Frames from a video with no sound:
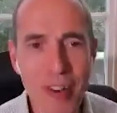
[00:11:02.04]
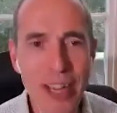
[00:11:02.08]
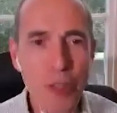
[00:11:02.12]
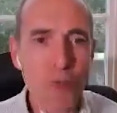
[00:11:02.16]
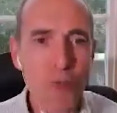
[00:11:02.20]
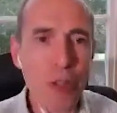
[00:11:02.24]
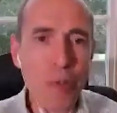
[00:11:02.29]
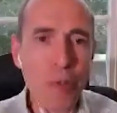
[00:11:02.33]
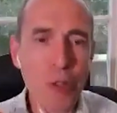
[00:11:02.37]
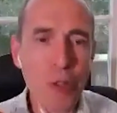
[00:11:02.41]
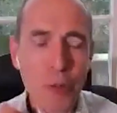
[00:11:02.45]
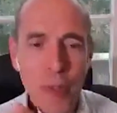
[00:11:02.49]
our
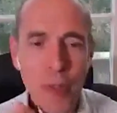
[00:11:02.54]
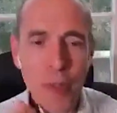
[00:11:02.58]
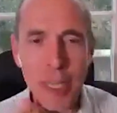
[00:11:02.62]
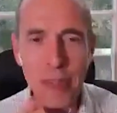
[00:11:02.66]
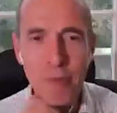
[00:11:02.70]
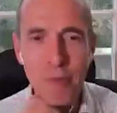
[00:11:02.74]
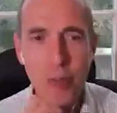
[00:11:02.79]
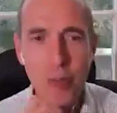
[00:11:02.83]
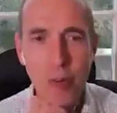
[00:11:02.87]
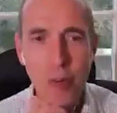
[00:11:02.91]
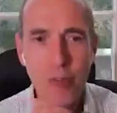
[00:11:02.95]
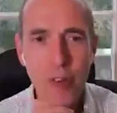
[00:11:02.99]
dreams being
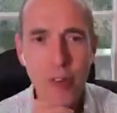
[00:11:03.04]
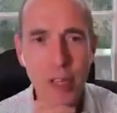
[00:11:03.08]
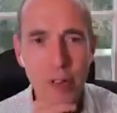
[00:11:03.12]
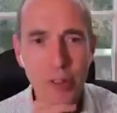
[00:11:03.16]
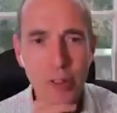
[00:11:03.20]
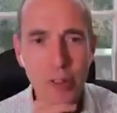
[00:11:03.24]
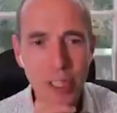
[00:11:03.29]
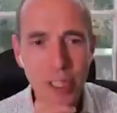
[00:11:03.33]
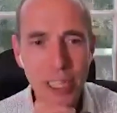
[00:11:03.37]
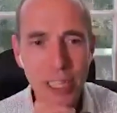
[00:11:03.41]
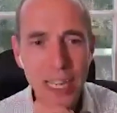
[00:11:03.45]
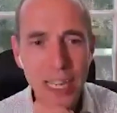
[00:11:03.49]

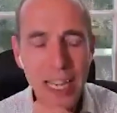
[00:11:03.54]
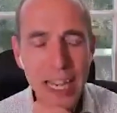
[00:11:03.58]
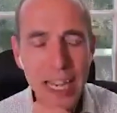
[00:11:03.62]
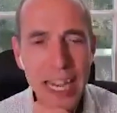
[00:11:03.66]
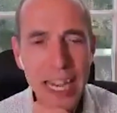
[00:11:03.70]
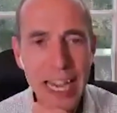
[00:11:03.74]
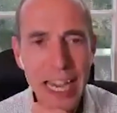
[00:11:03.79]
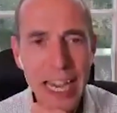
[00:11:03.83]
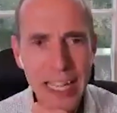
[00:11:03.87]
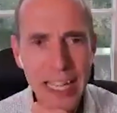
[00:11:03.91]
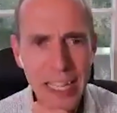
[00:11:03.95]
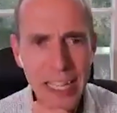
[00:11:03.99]
fulfilled.
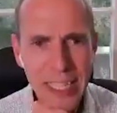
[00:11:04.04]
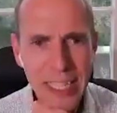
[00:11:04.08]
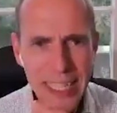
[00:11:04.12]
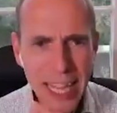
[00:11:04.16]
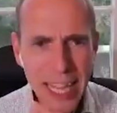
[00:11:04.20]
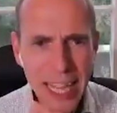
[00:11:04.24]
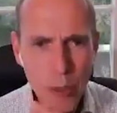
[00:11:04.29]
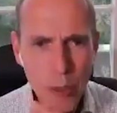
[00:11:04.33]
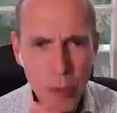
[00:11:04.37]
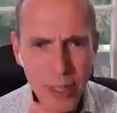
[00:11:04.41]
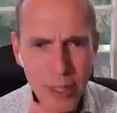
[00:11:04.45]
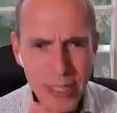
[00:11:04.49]
And
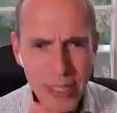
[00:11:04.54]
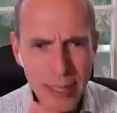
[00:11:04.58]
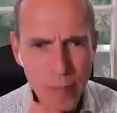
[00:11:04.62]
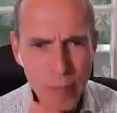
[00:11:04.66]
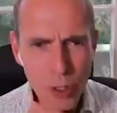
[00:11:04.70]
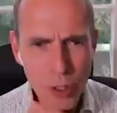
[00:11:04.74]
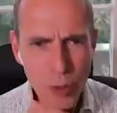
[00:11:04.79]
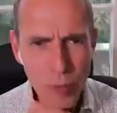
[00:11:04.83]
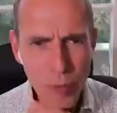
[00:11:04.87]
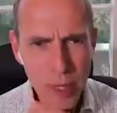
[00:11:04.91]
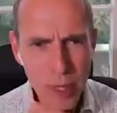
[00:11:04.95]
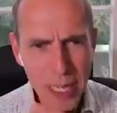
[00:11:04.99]
instead we seem
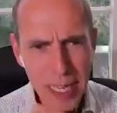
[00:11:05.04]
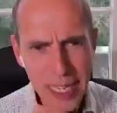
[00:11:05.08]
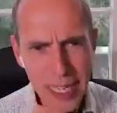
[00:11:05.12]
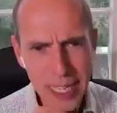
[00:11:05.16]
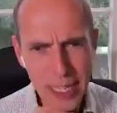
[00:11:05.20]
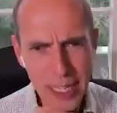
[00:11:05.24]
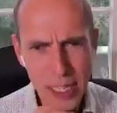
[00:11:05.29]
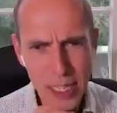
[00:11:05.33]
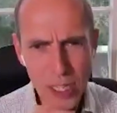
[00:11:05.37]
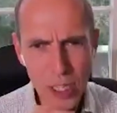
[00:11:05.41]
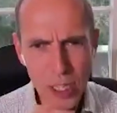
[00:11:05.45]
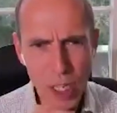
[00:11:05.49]
to
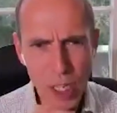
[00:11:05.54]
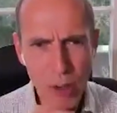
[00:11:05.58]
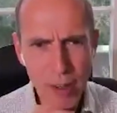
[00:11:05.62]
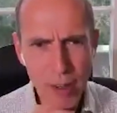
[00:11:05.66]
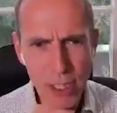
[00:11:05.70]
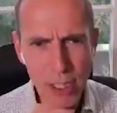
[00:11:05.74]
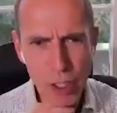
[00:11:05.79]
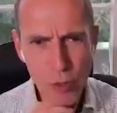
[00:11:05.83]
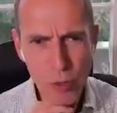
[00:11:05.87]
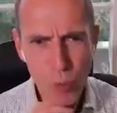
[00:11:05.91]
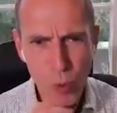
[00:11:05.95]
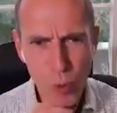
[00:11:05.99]
be going
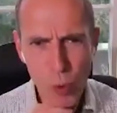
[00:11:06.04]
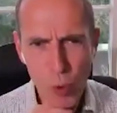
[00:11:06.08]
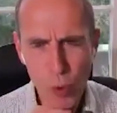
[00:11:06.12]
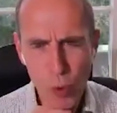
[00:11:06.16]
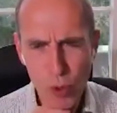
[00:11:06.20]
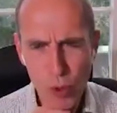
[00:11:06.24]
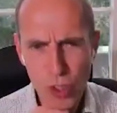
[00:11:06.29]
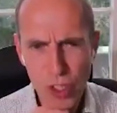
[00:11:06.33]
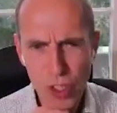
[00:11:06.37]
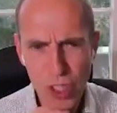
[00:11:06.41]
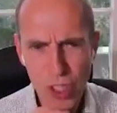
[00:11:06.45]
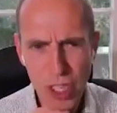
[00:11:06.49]

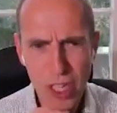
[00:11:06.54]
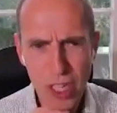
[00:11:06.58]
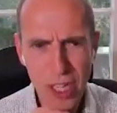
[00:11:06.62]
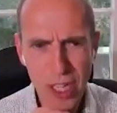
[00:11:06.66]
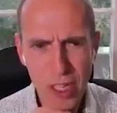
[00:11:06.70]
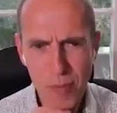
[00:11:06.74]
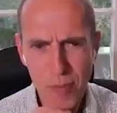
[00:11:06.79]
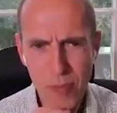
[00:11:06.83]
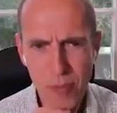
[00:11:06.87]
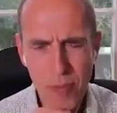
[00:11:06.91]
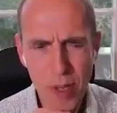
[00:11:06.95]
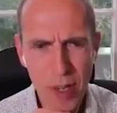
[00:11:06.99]
towards
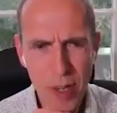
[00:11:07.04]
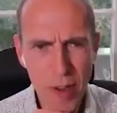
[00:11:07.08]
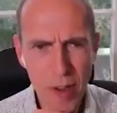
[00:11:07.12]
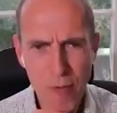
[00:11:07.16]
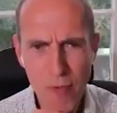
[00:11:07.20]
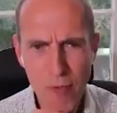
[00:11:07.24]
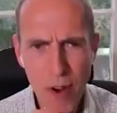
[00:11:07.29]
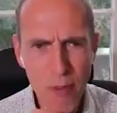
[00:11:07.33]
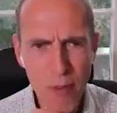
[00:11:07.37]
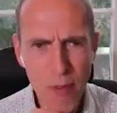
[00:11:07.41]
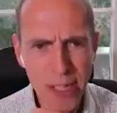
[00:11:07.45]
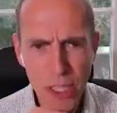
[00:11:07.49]
a
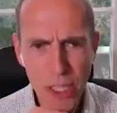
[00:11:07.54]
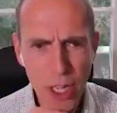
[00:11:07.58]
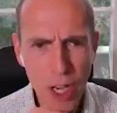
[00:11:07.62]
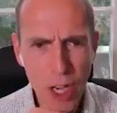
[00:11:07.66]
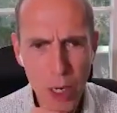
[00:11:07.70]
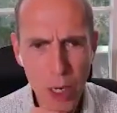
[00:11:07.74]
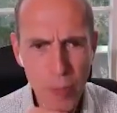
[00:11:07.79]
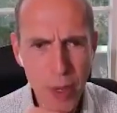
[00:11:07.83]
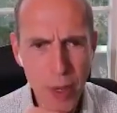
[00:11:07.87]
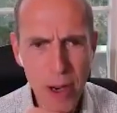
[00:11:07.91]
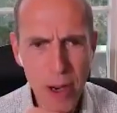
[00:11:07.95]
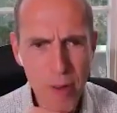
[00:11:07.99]
very
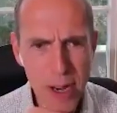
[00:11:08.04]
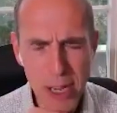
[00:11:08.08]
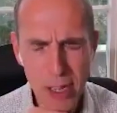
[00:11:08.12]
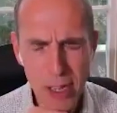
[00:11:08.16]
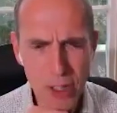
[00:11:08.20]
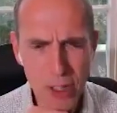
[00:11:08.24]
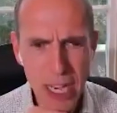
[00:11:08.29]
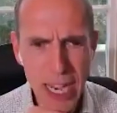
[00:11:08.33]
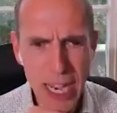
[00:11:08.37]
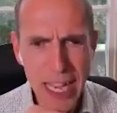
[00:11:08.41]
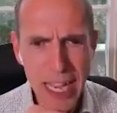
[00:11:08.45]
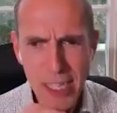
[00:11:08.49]
dark period,
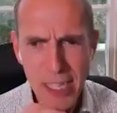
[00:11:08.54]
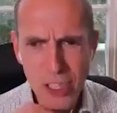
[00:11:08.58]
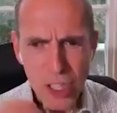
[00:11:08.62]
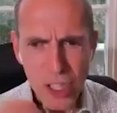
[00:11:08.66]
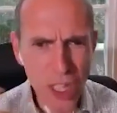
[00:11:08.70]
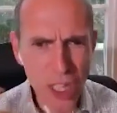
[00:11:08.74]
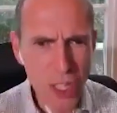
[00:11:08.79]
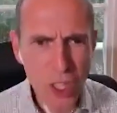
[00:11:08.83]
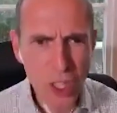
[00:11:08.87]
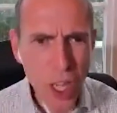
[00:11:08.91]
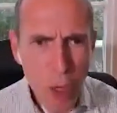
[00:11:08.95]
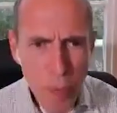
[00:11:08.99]
and
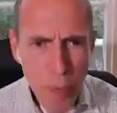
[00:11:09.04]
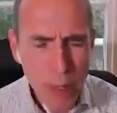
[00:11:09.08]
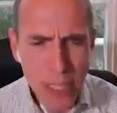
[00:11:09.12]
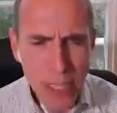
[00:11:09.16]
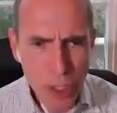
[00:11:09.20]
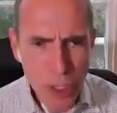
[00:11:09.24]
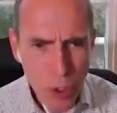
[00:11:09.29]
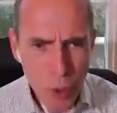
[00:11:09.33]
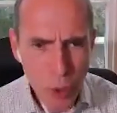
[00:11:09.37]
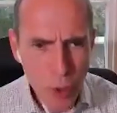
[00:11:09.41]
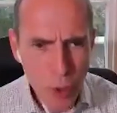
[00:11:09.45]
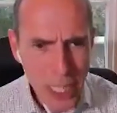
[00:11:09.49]
nobody's
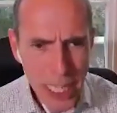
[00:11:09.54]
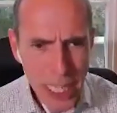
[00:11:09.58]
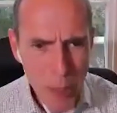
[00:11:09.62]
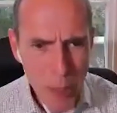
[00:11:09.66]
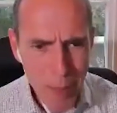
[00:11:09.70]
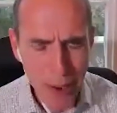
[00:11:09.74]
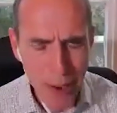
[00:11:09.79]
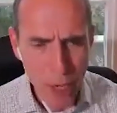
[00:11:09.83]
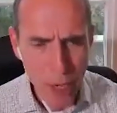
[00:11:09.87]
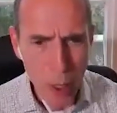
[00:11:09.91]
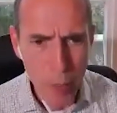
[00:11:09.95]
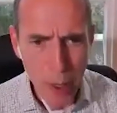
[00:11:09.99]
talking
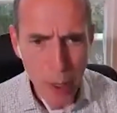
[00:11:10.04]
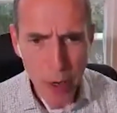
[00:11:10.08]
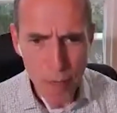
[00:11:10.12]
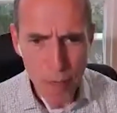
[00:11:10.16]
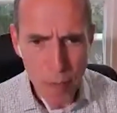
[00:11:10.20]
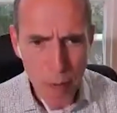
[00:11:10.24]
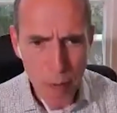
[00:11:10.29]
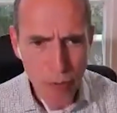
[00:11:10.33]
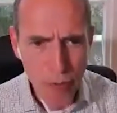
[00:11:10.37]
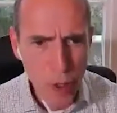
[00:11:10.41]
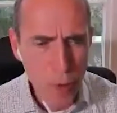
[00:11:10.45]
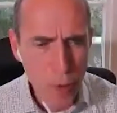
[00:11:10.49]
about it apart from
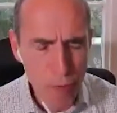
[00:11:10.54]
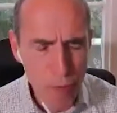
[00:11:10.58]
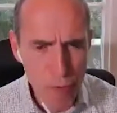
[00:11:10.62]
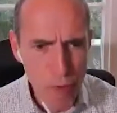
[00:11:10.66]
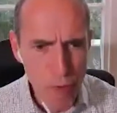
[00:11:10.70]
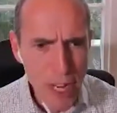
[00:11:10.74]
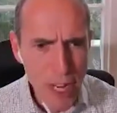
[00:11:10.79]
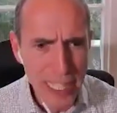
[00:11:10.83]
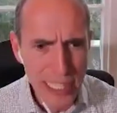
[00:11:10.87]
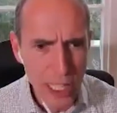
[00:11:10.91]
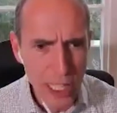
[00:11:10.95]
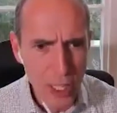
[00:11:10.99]
a few
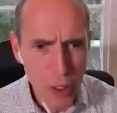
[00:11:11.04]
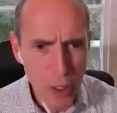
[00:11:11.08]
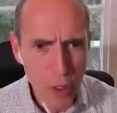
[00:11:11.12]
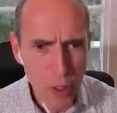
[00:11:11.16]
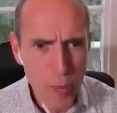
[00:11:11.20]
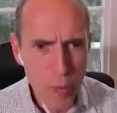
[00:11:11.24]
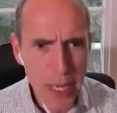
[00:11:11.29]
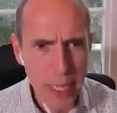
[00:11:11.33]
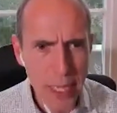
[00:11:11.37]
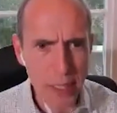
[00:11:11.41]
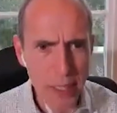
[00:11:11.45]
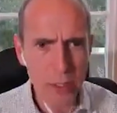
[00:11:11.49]
freaks like you and
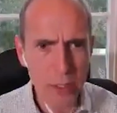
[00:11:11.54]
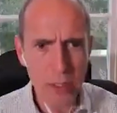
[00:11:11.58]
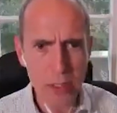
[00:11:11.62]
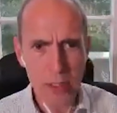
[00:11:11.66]
me.